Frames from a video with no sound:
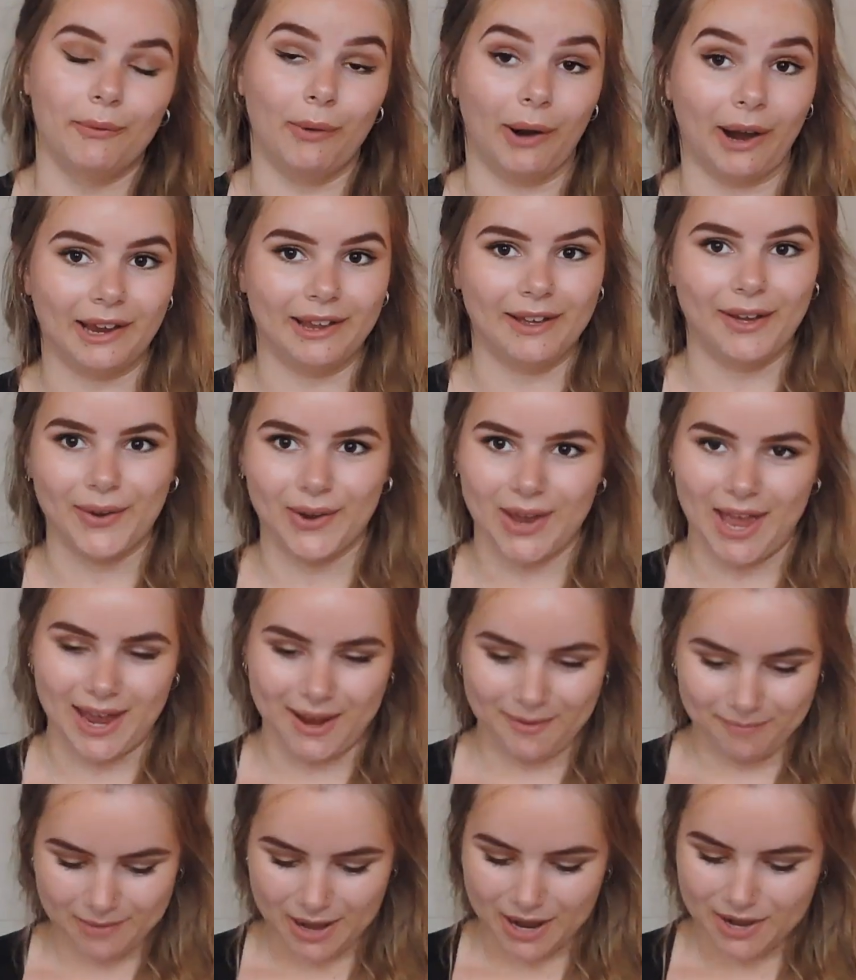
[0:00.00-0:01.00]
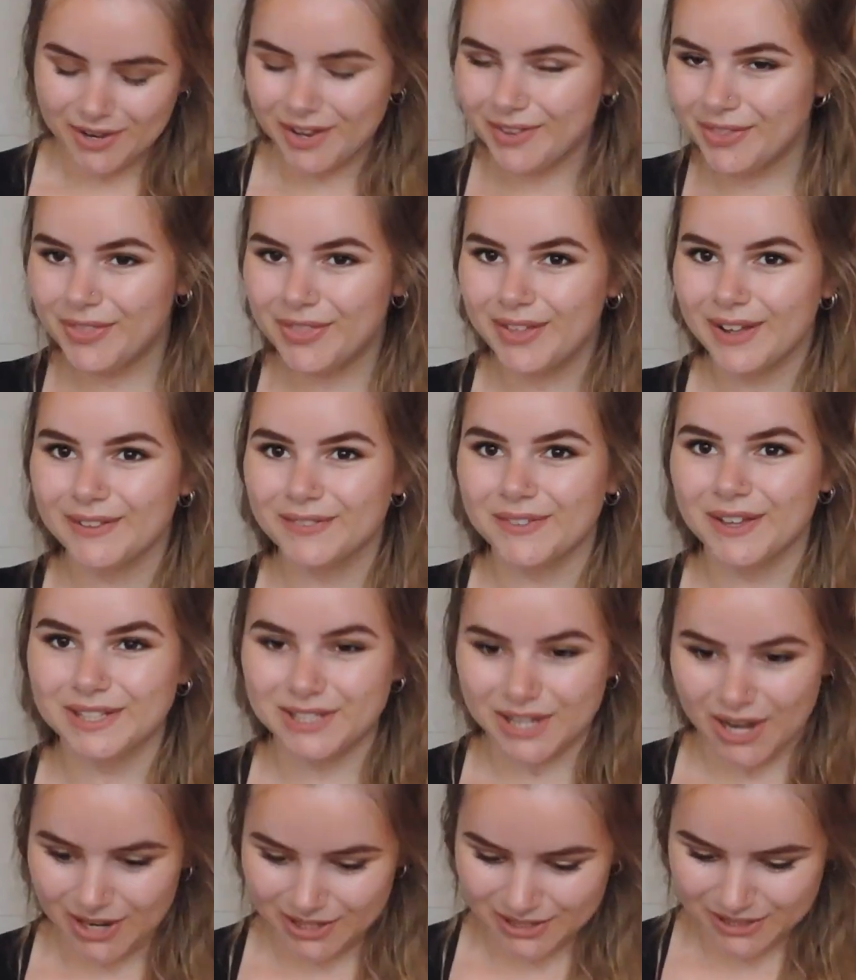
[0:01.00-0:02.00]
right, okay. Another thing
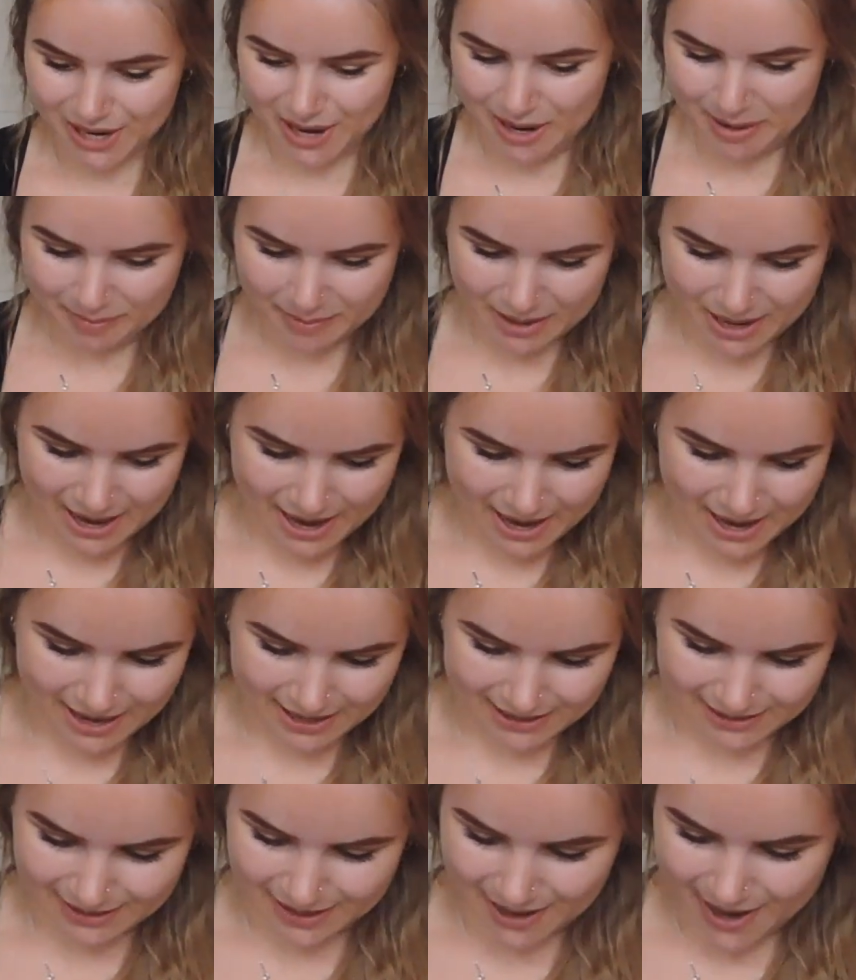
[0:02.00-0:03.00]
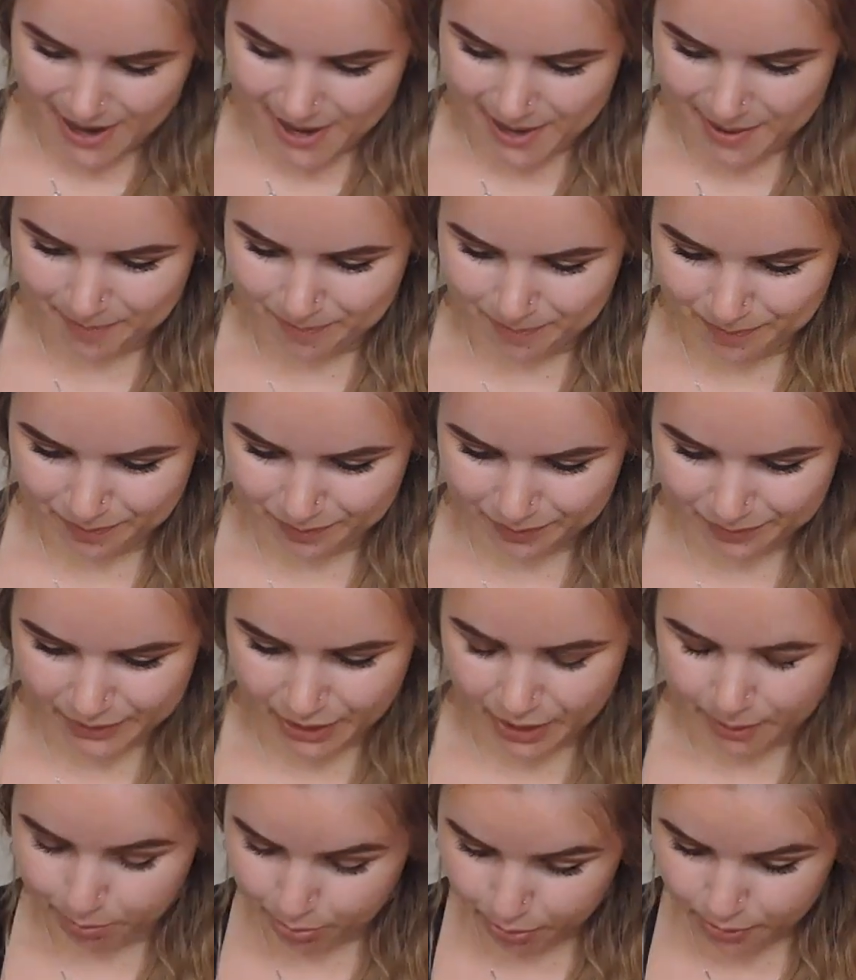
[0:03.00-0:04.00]
that turned up in
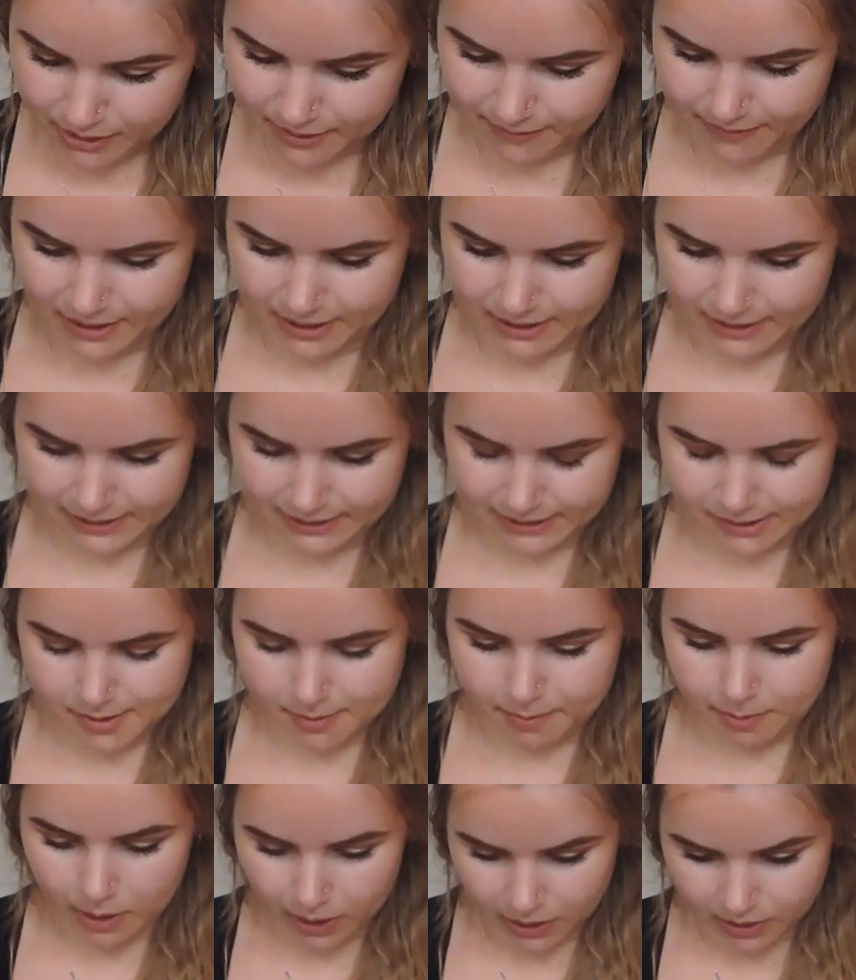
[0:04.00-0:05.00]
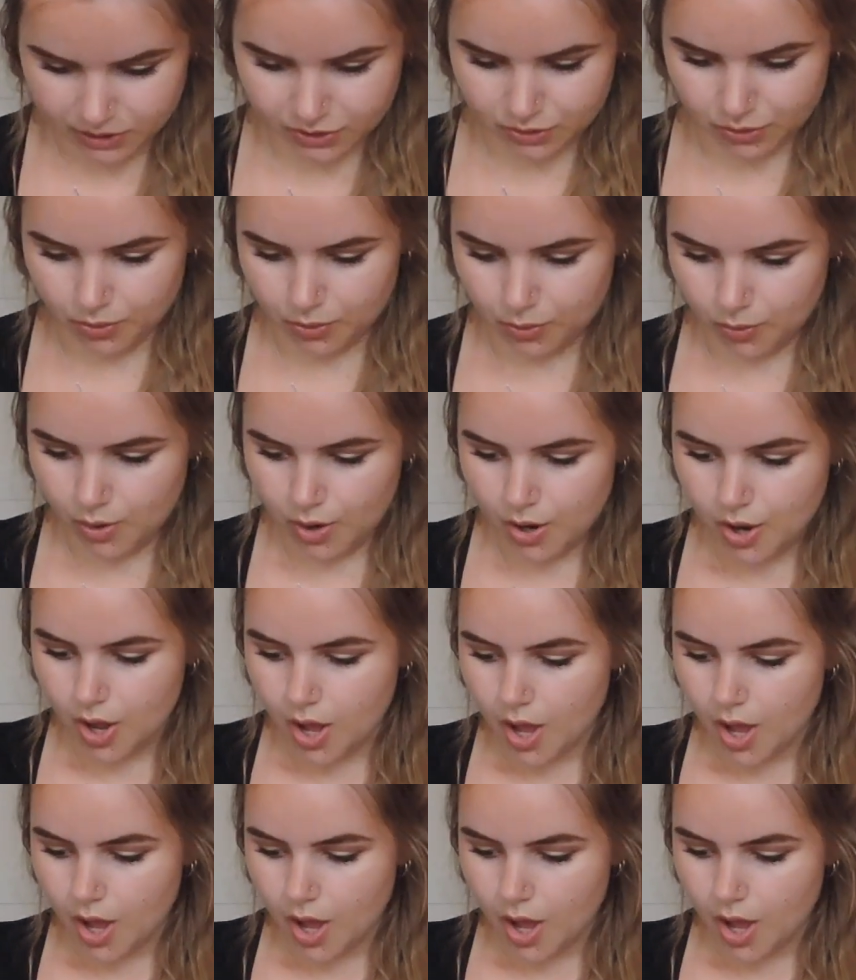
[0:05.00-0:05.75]
a previous parcel,